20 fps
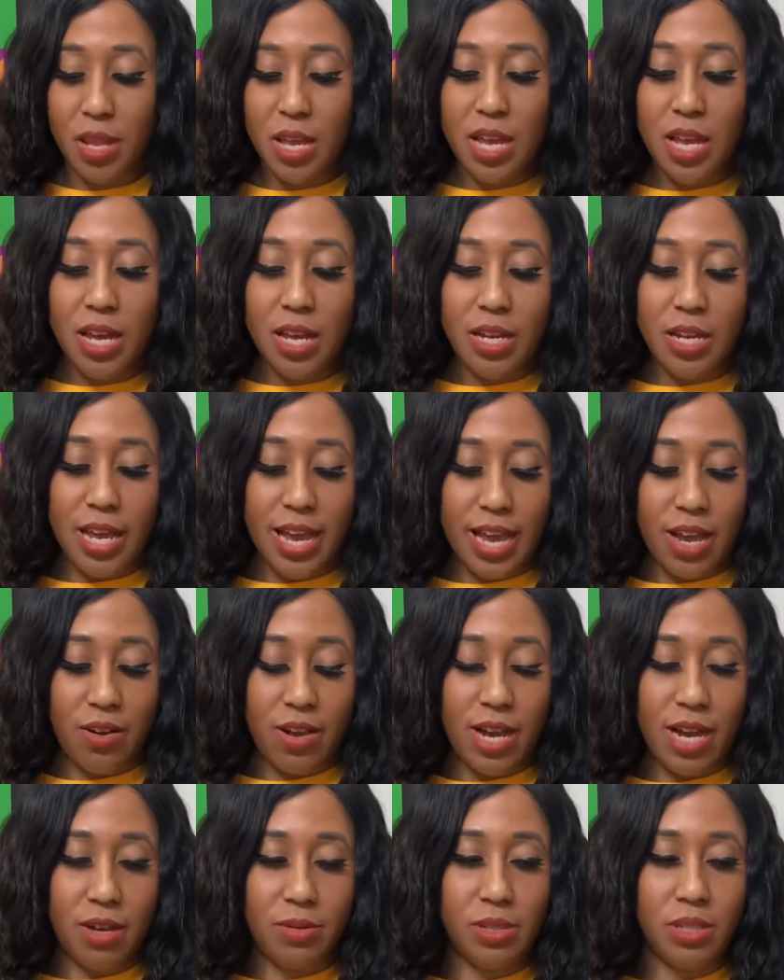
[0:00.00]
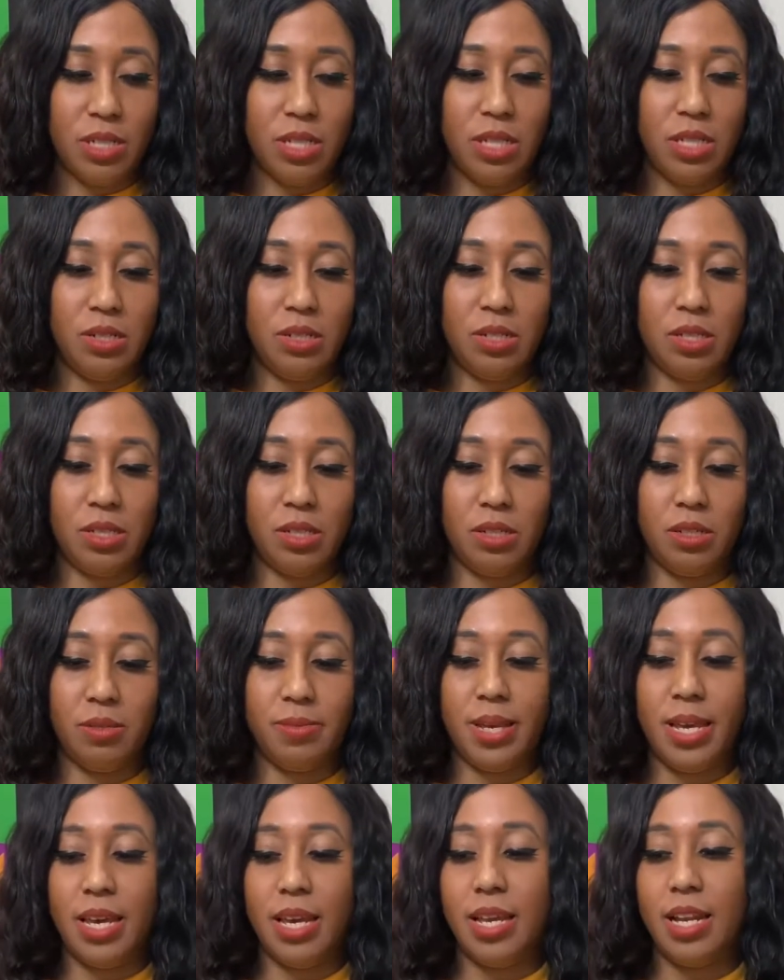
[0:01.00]
Now, I was on YouTube
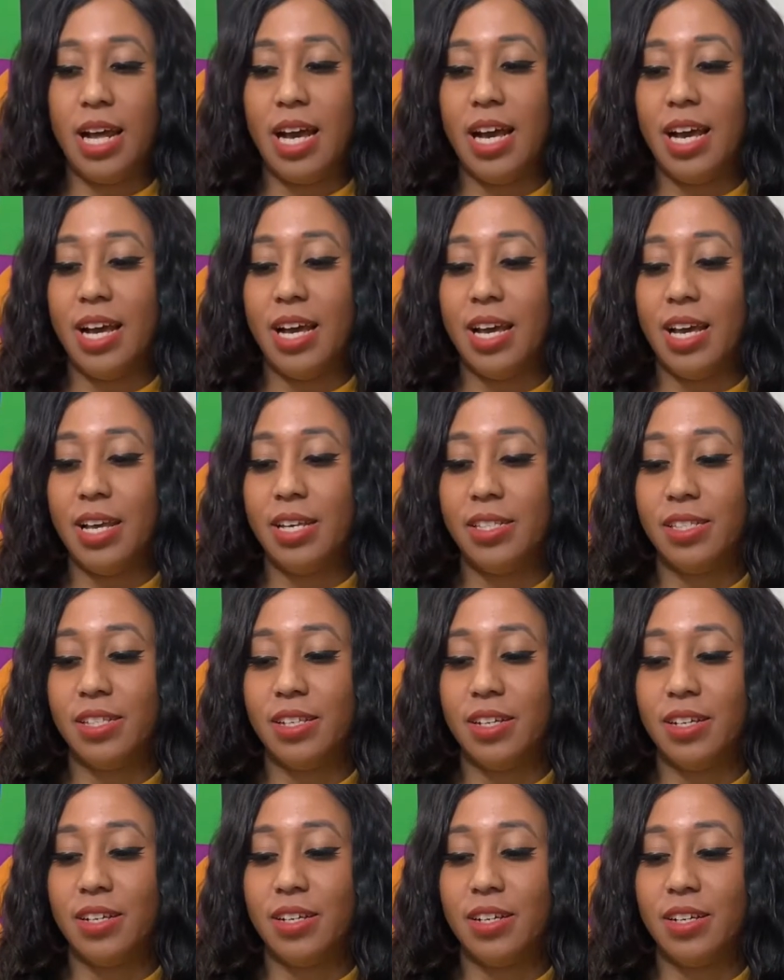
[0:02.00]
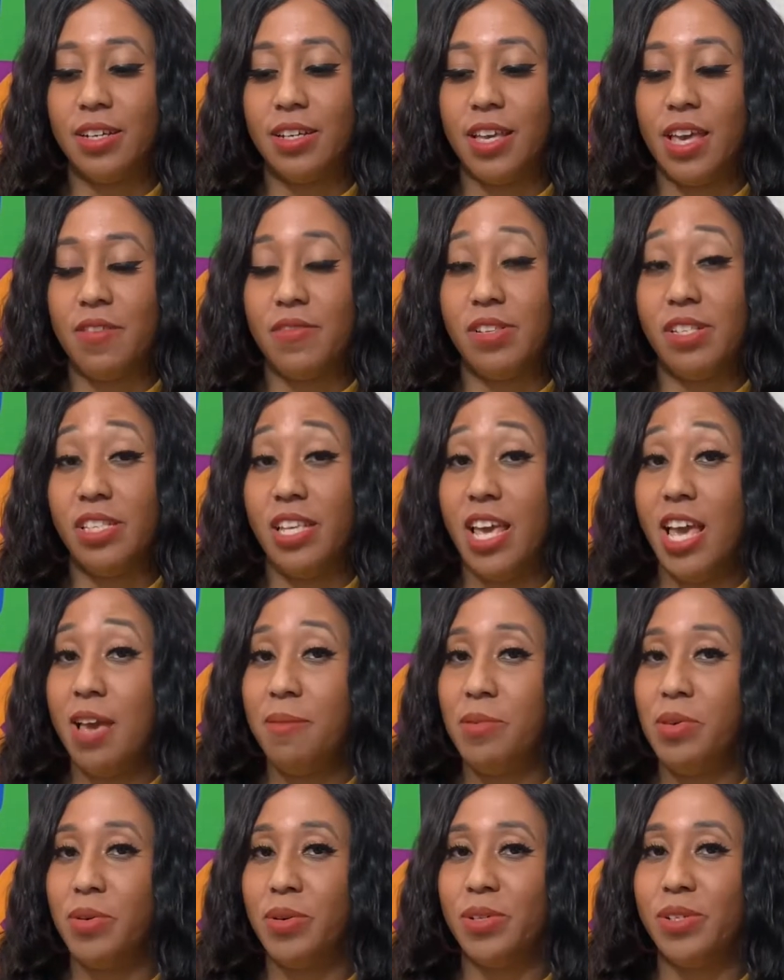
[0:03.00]
and I saw Kevin
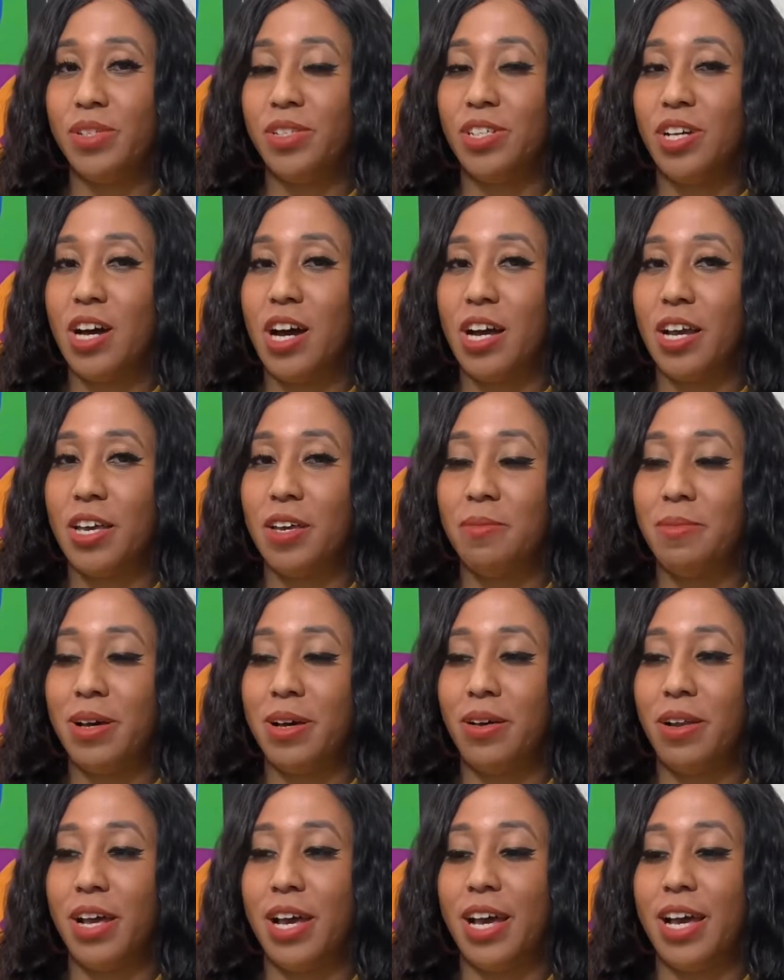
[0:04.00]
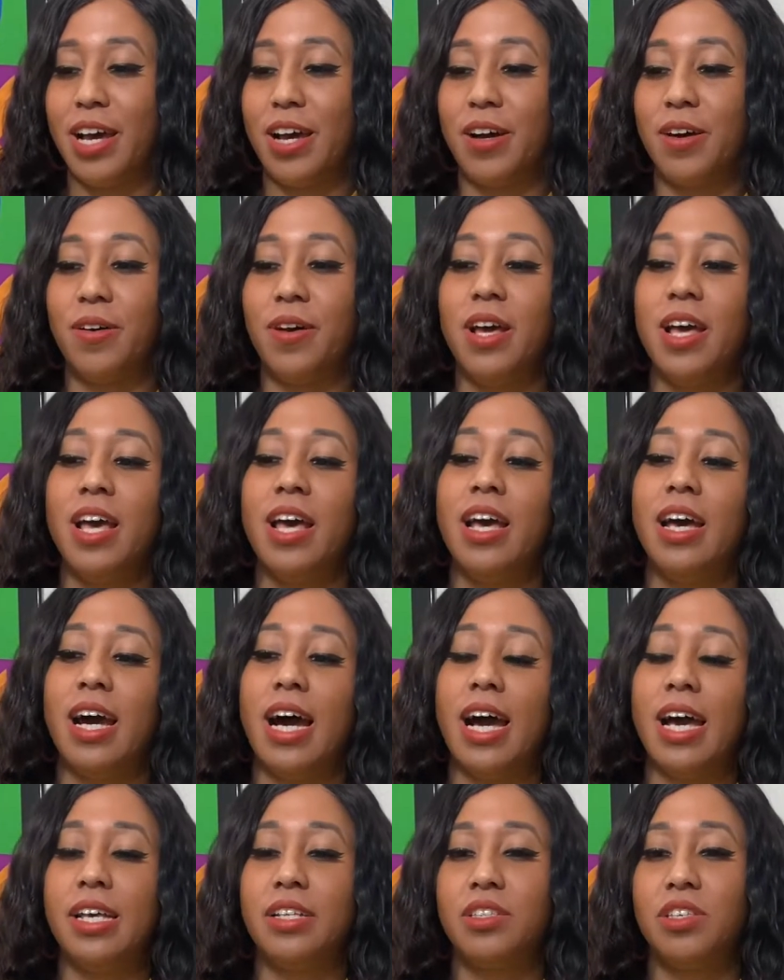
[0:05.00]
Samuels talking about how
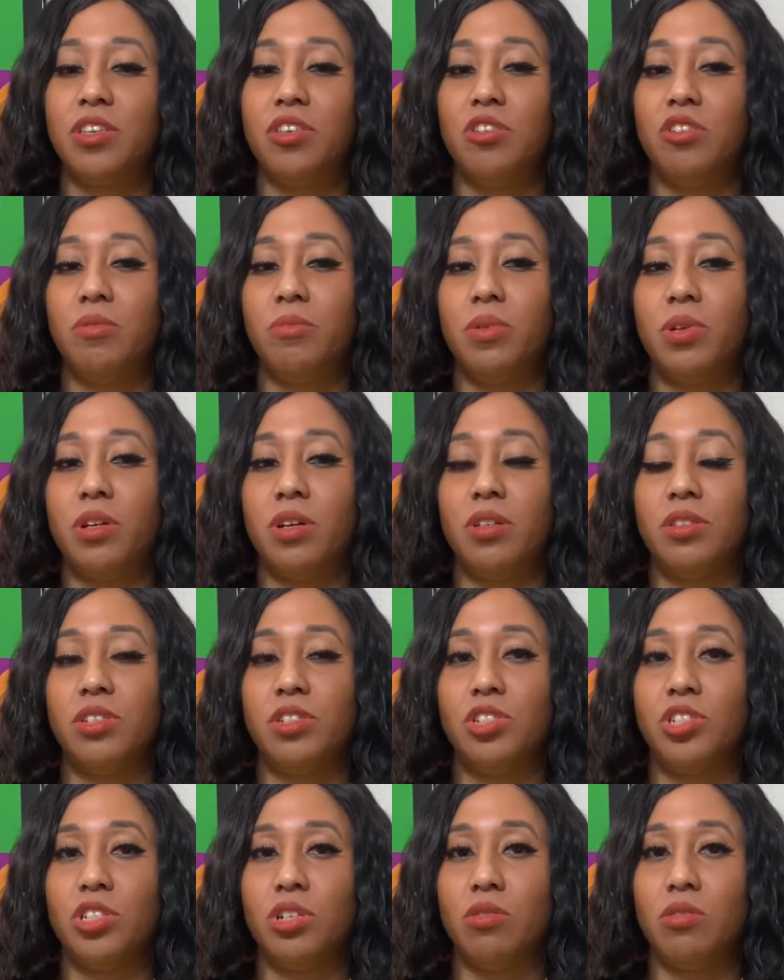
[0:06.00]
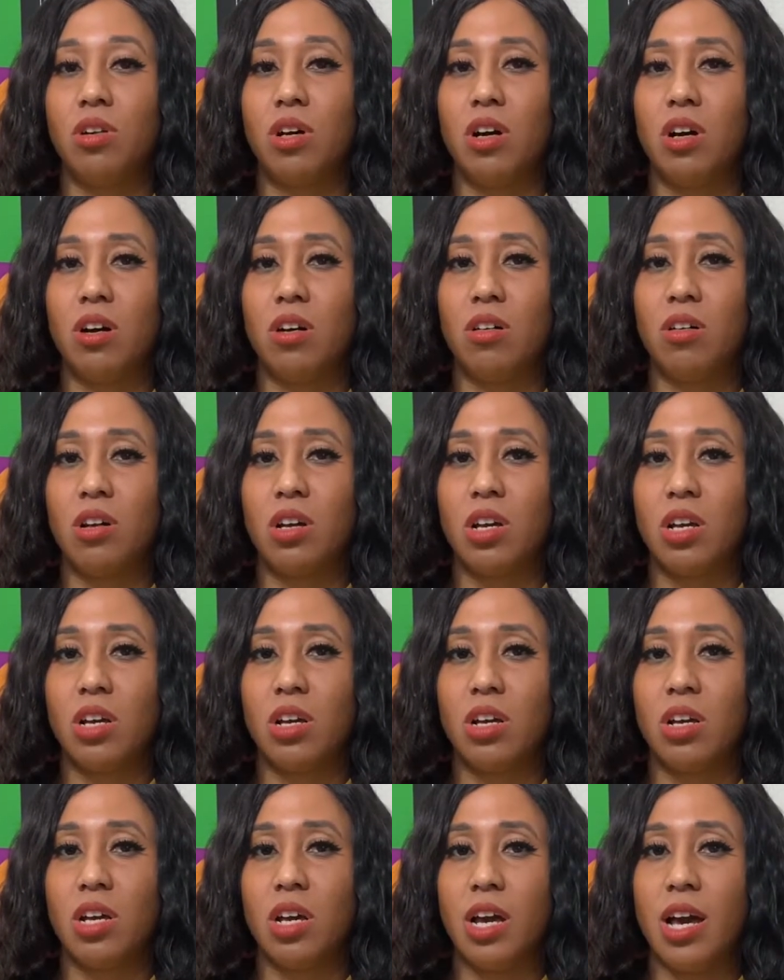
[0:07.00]
Ice Cube went on this show called
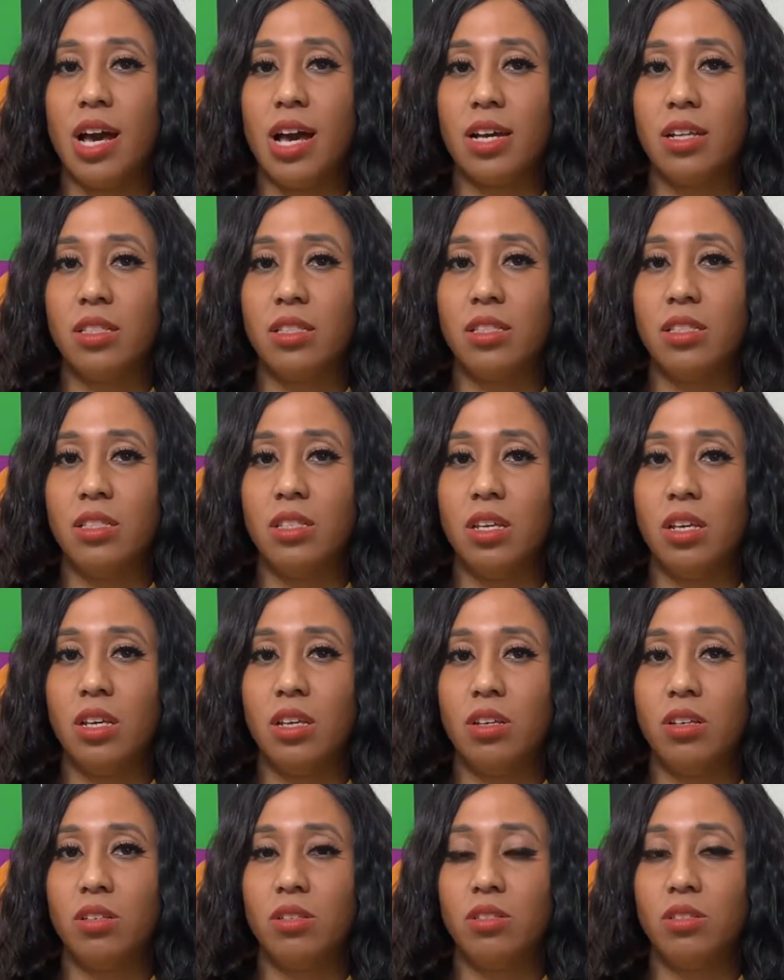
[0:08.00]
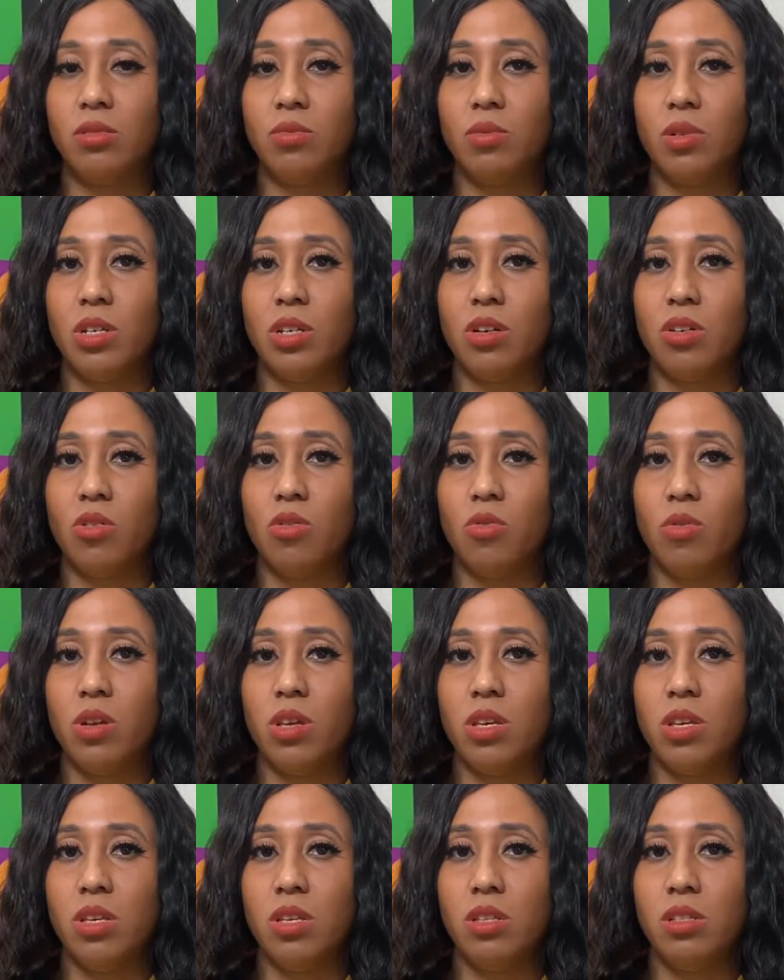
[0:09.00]
Cocktails with
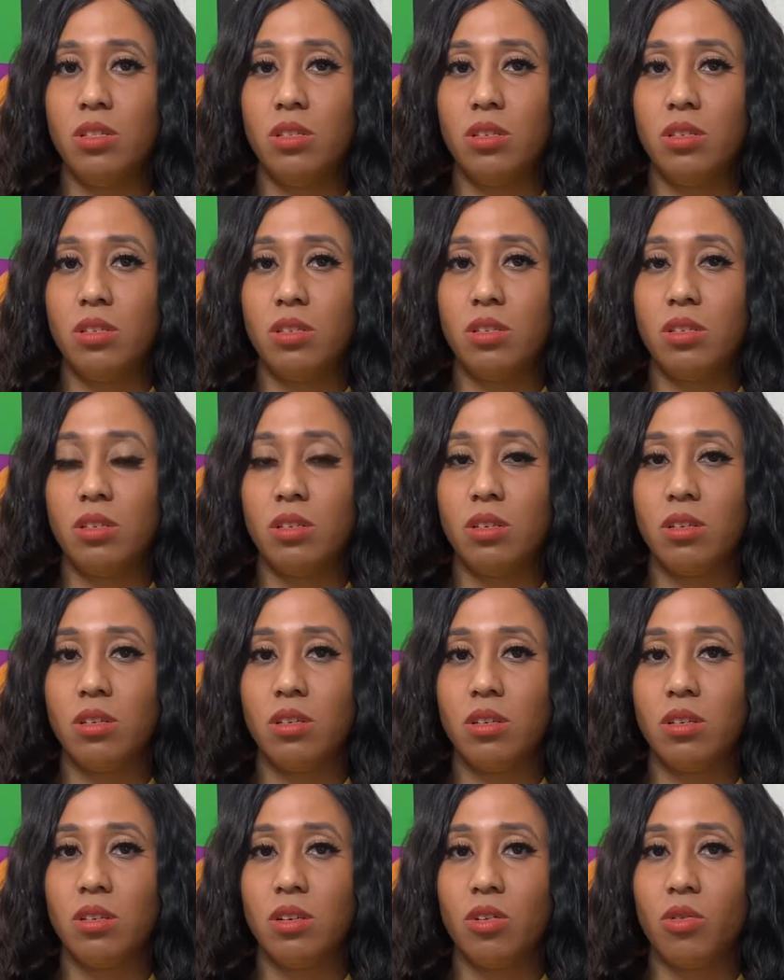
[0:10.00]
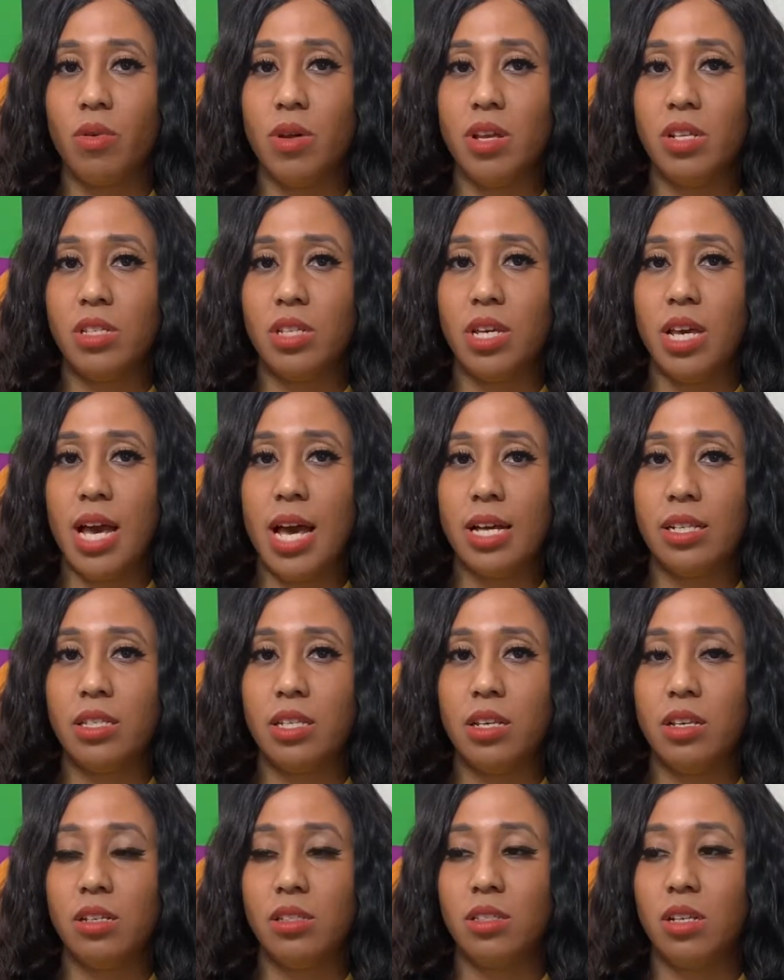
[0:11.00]
Queens, Queens and
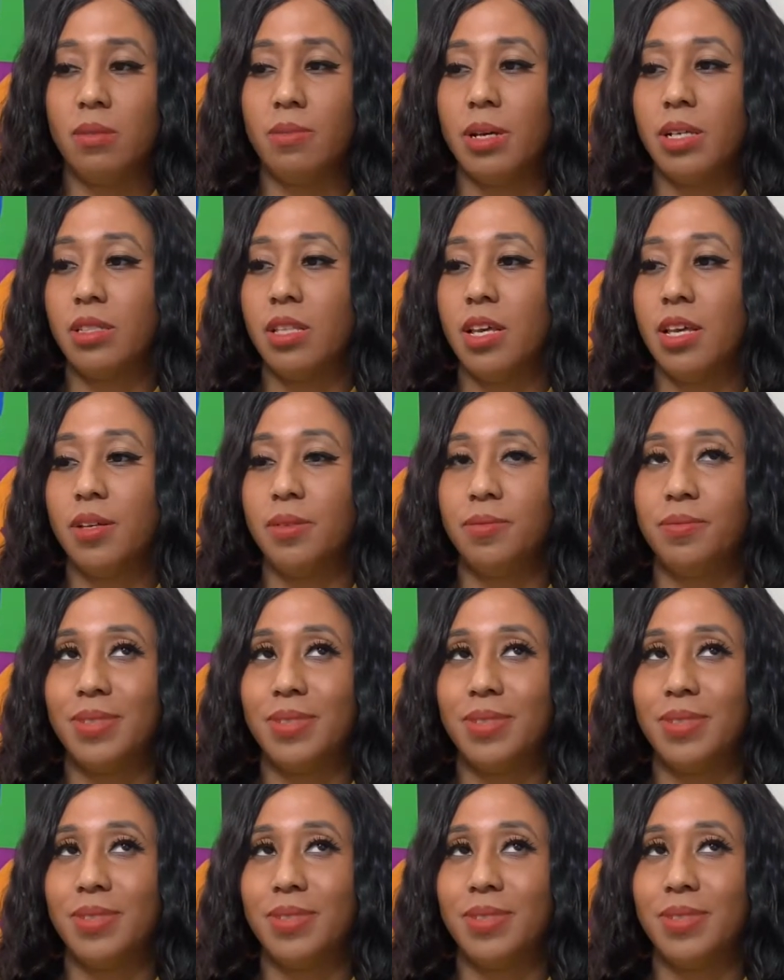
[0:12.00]
Cocktails, something like that.